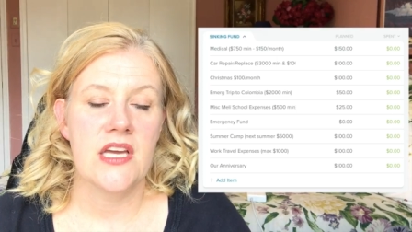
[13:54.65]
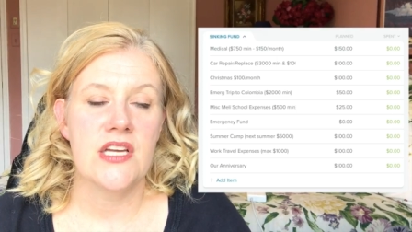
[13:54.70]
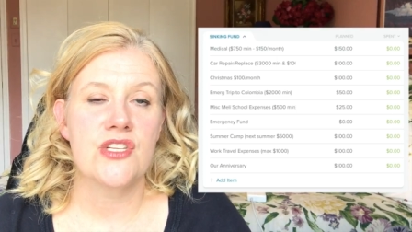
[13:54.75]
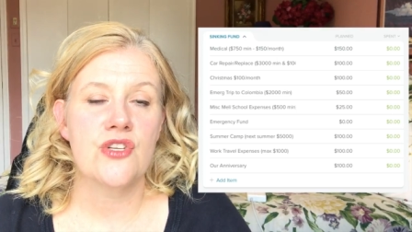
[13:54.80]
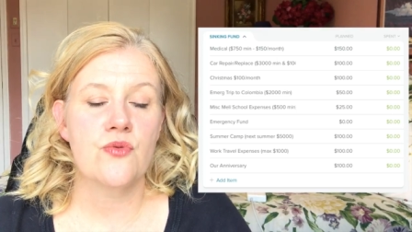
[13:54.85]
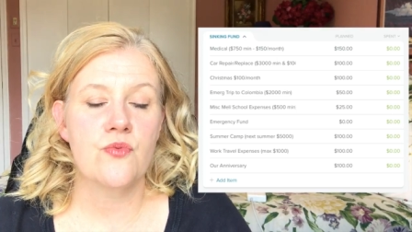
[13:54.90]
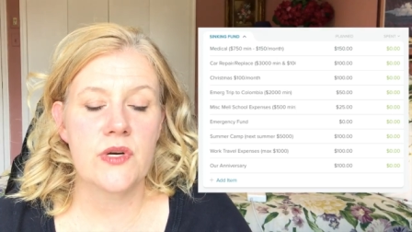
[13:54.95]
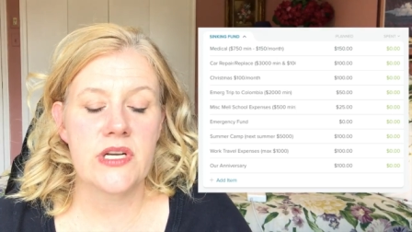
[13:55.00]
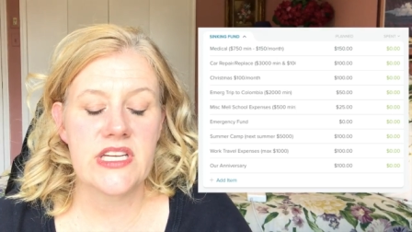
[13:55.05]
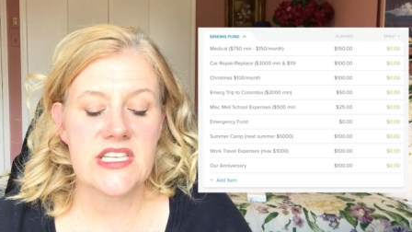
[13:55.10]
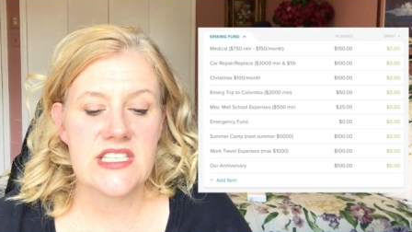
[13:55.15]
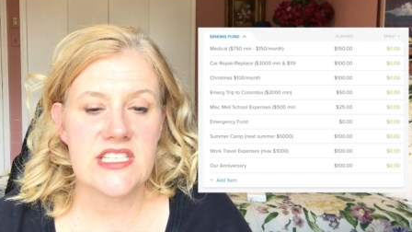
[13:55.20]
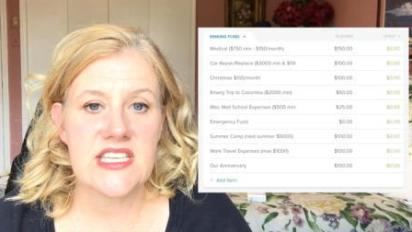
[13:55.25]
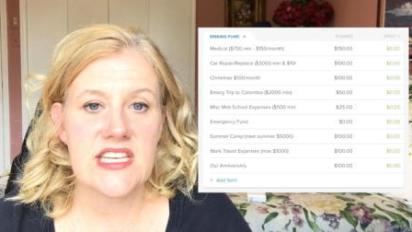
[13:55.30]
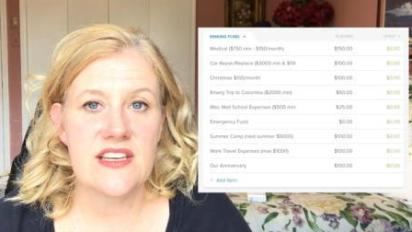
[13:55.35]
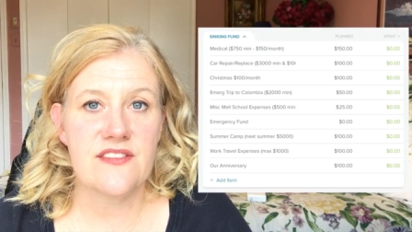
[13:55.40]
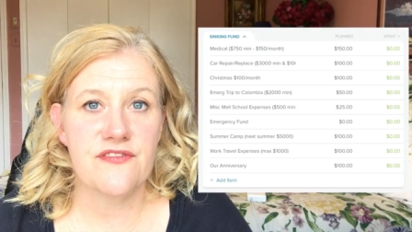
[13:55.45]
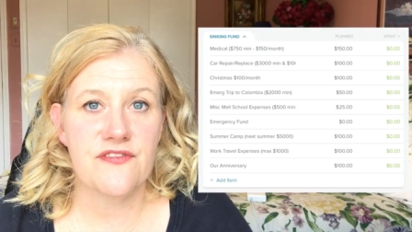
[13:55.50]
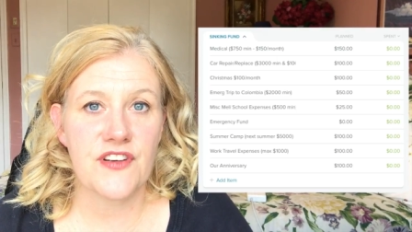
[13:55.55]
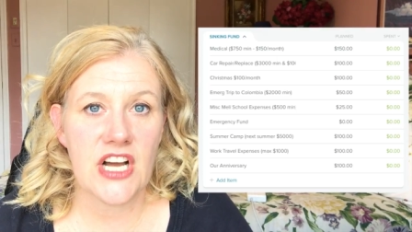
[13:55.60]

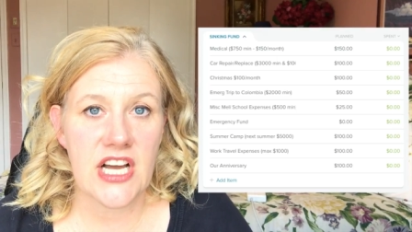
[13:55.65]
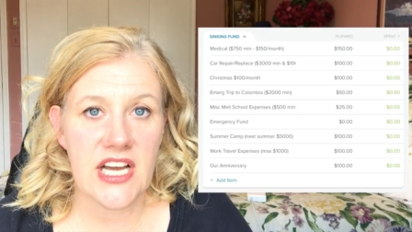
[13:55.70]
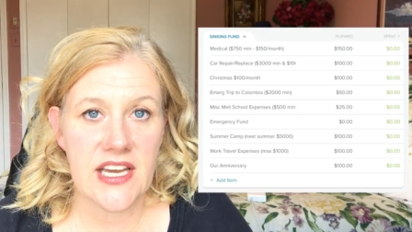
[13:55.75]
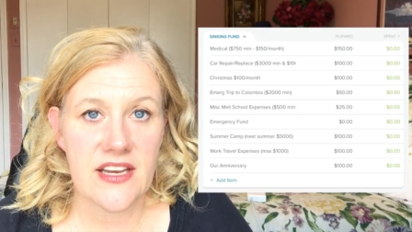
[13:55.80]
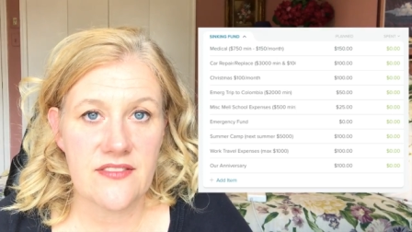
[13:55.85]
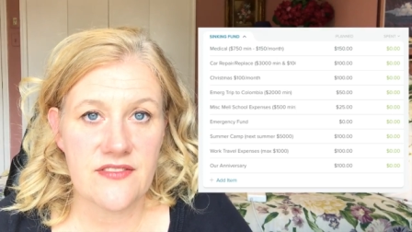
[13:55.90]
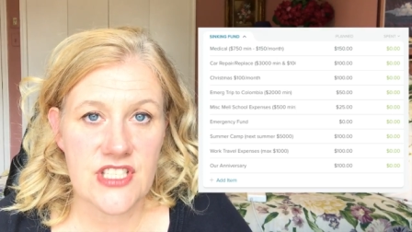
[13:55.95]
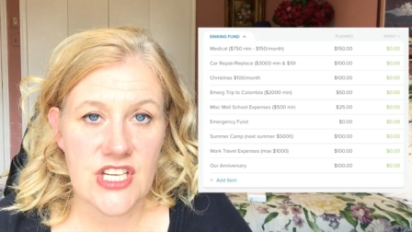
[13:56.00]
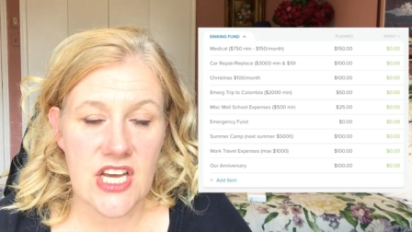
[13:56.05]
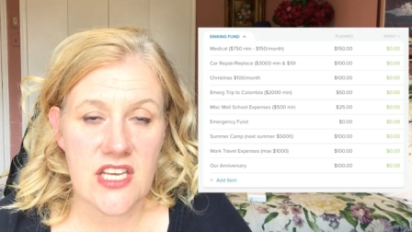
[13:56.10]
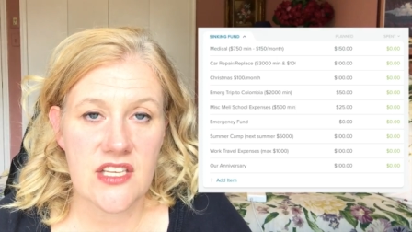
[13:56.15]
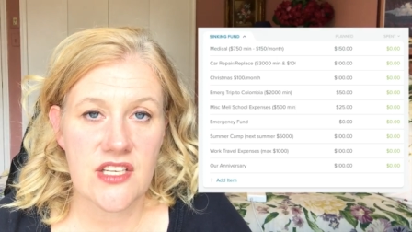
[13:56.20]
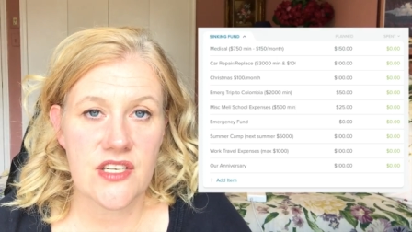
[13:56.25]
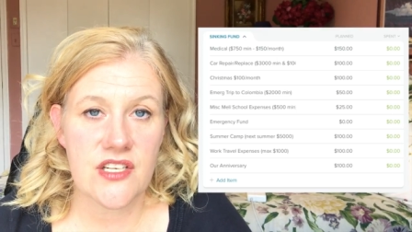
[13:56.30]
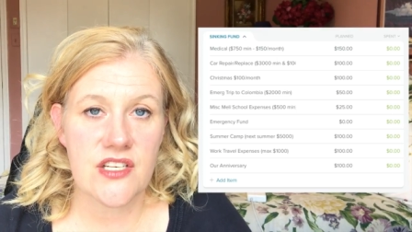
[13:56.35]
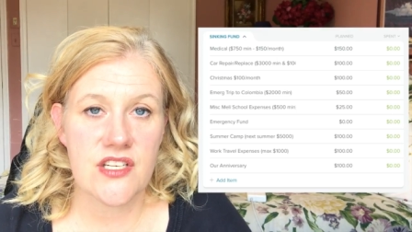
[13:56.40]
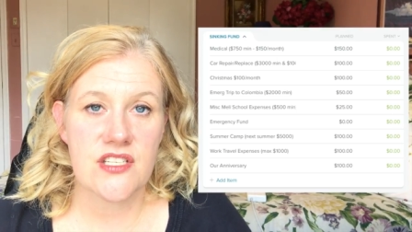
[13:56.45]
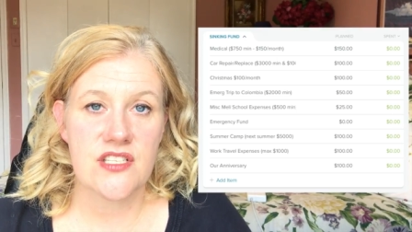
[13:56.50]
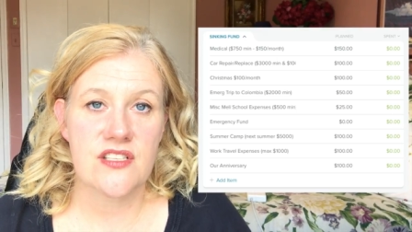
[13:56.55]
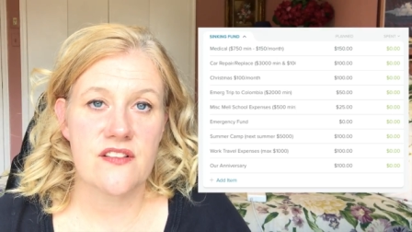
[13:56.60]
twenty-five
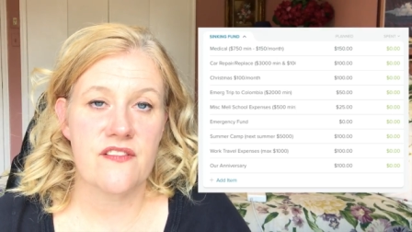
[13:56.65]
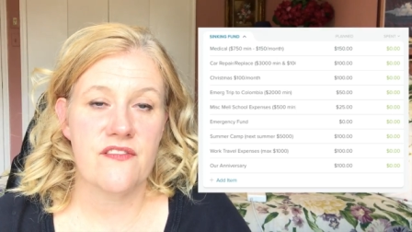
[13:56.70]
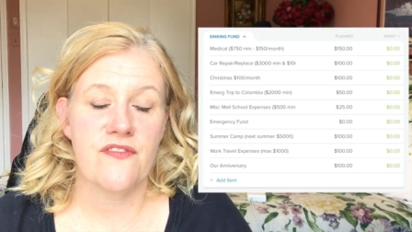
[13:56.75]
dollars